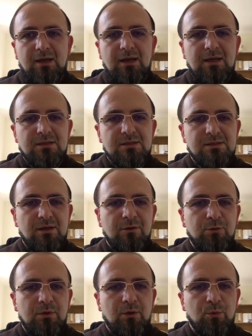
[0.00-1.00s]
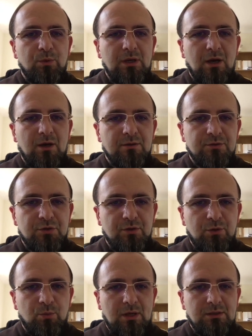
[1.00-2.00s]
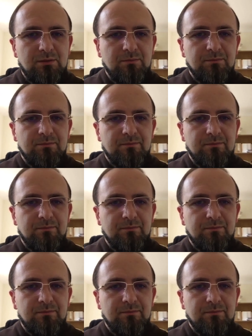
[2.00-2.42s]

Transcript: And so we are truly one.